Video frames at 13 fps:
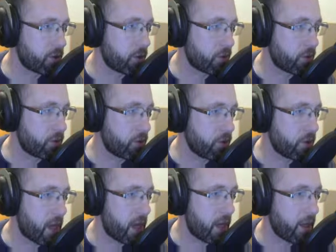So to do
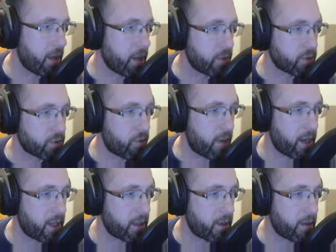that, just
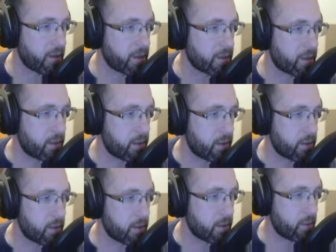right click on these little
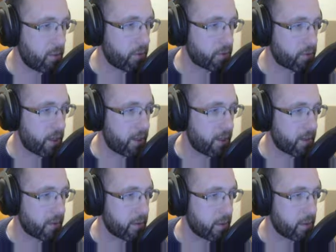holes right here,